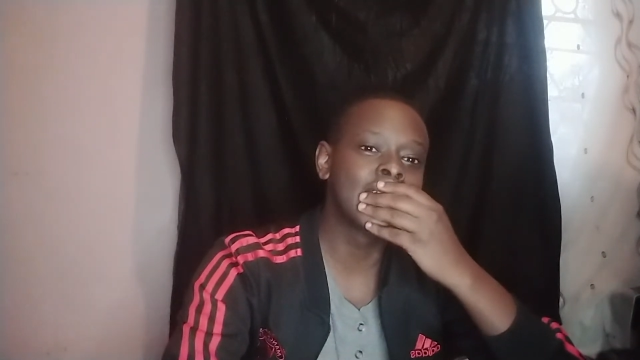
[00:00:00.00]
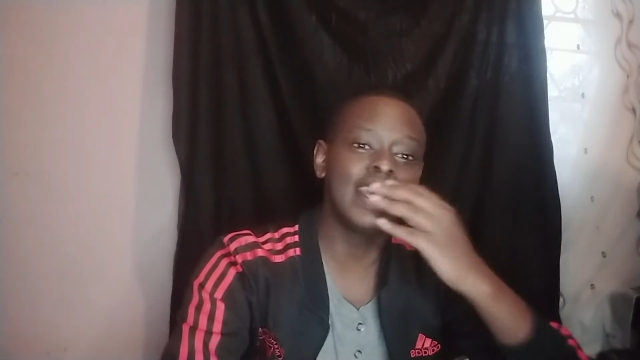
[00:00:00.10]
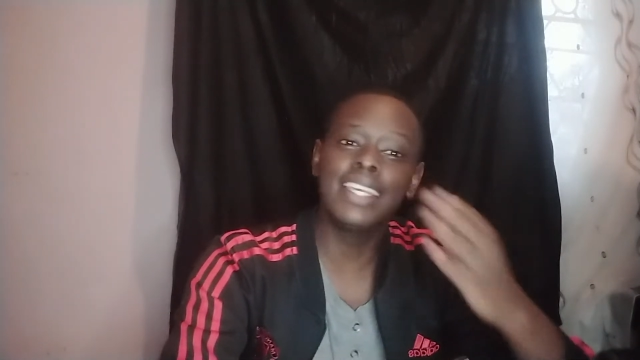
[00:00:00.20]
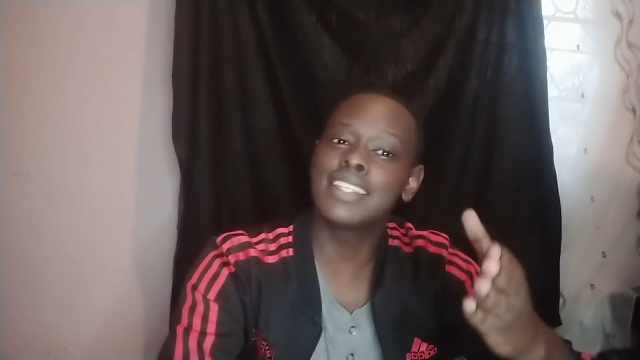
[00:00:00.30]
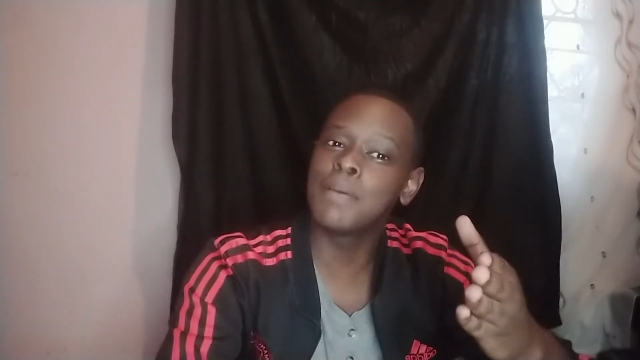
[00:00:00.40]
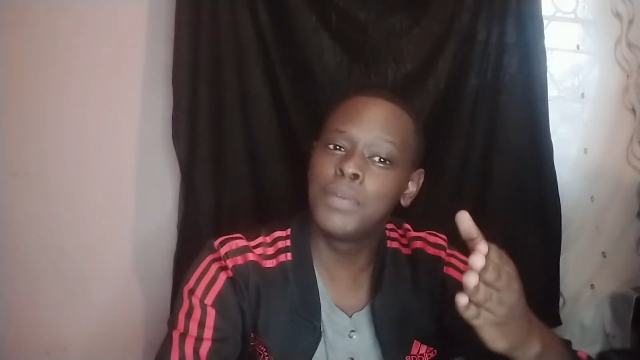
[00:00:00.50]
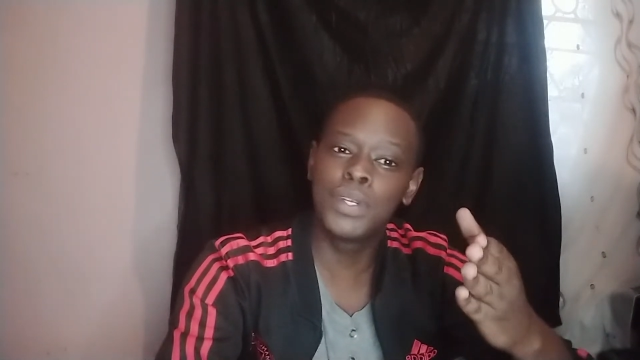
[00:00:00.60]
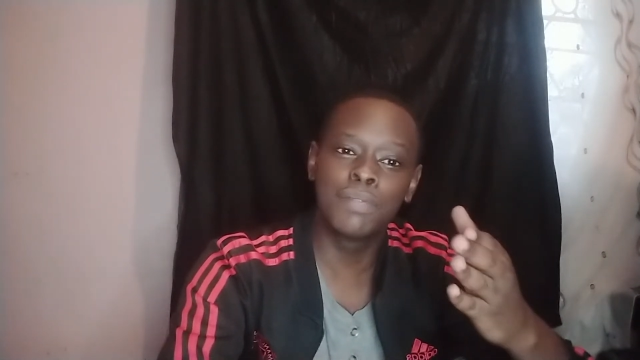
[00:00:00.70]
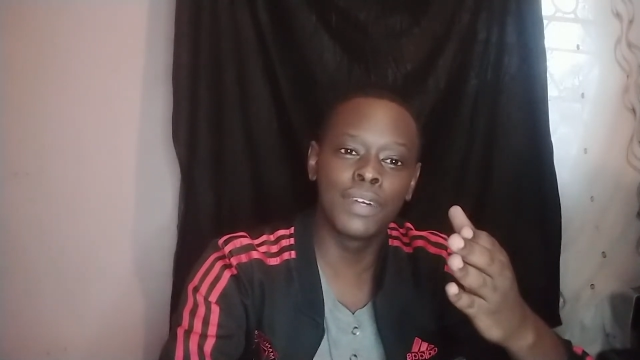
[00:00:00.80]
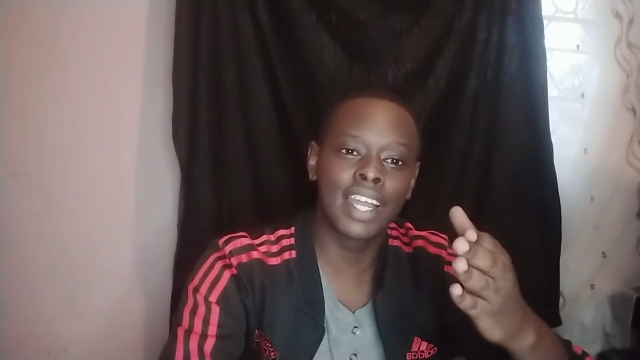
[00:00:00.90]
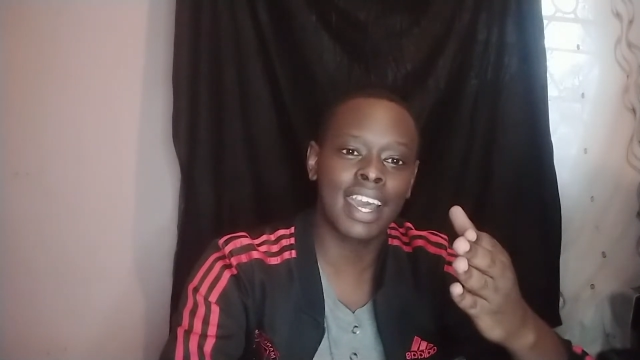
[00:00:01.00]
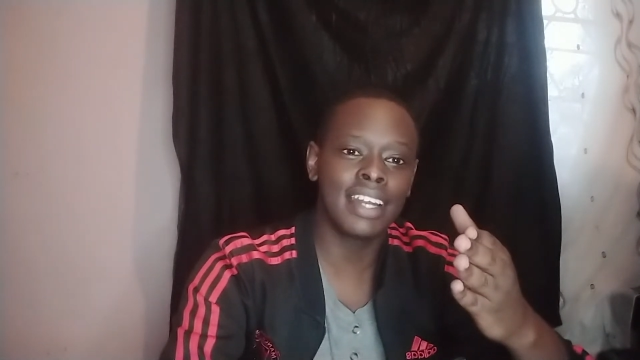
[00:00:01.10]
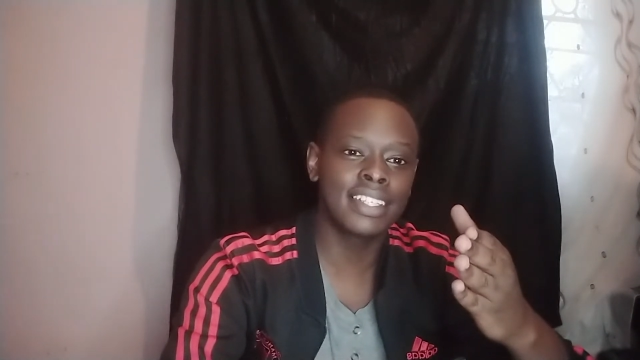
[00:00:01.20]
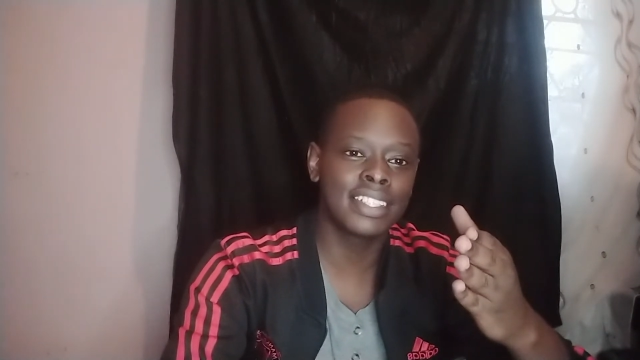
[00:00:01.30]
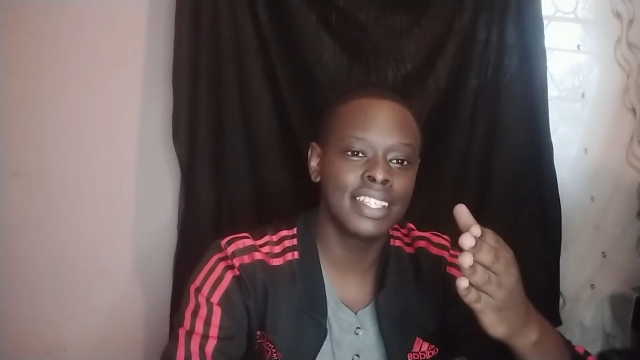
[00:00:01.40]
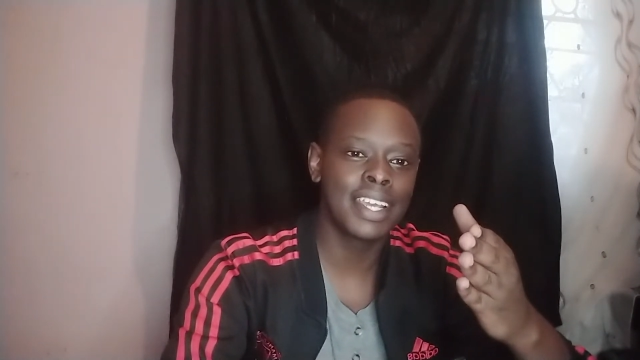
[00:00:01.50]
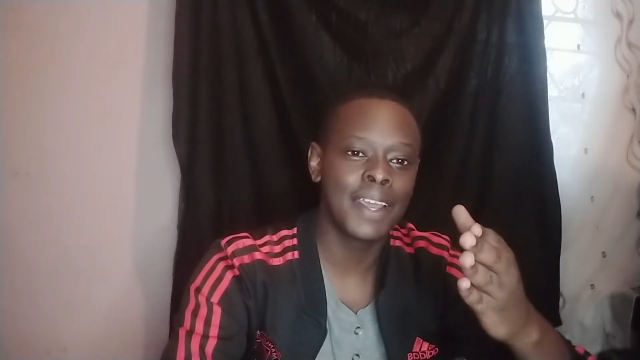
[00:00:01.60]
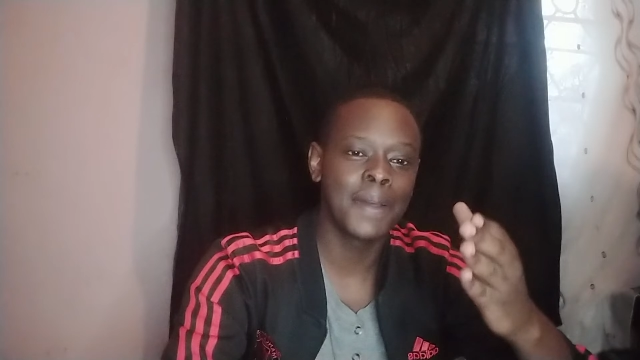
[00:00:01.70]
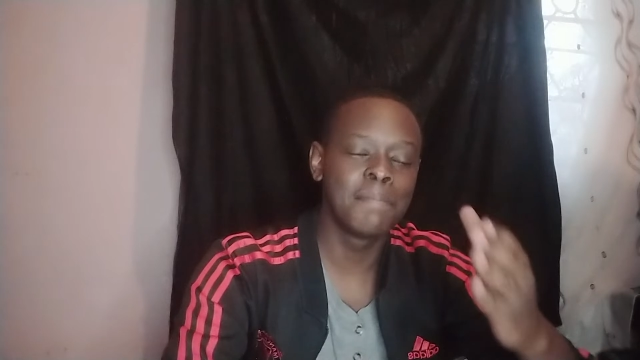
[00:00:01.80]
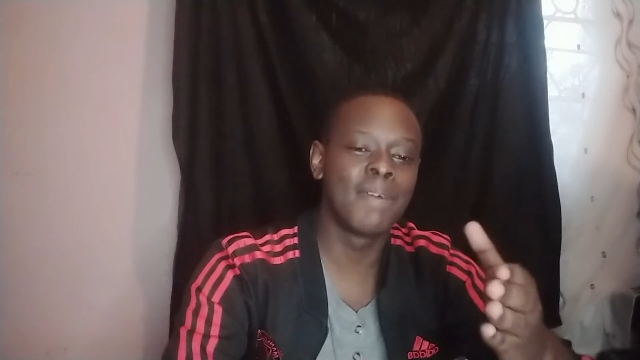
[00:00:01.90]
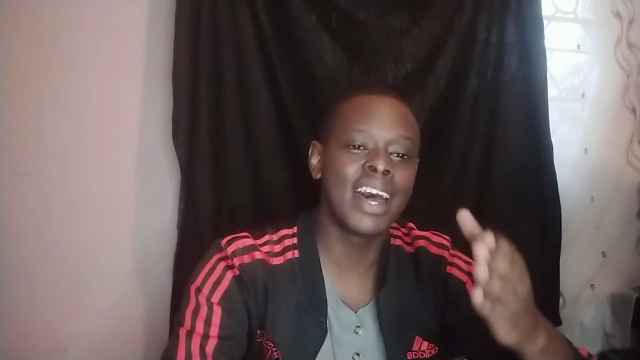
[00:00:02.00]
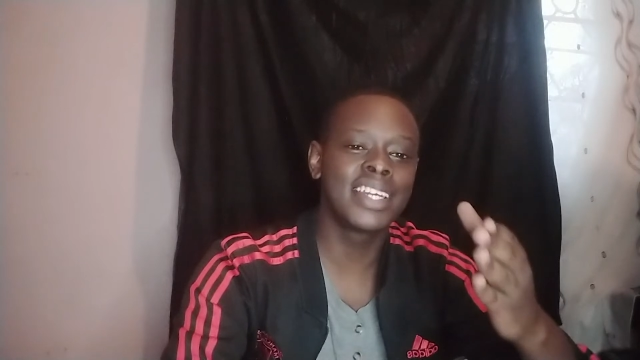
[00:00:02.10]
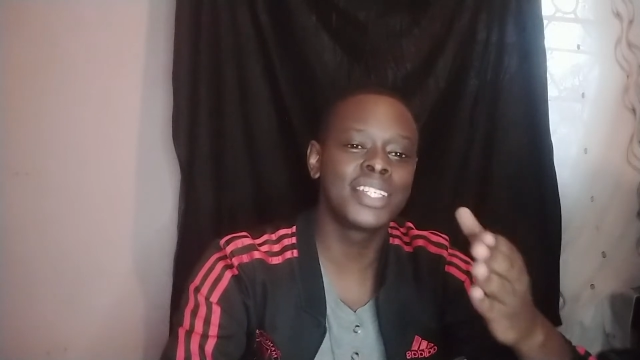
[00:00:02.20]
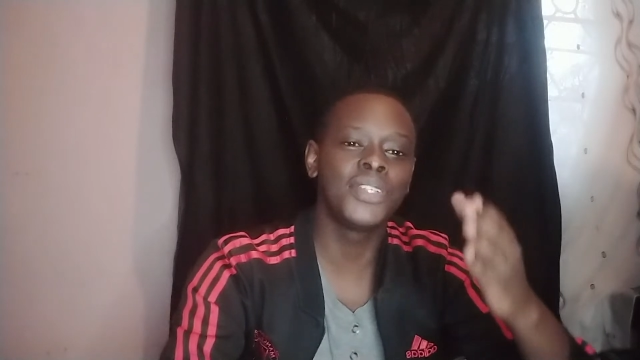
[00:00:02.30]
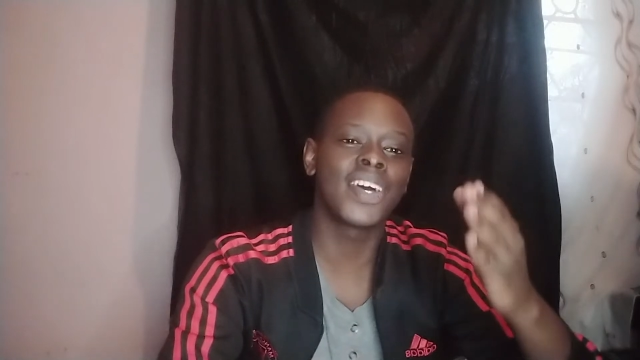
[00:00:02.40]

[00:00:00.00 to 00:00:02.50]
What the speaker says: is a beautiful country, but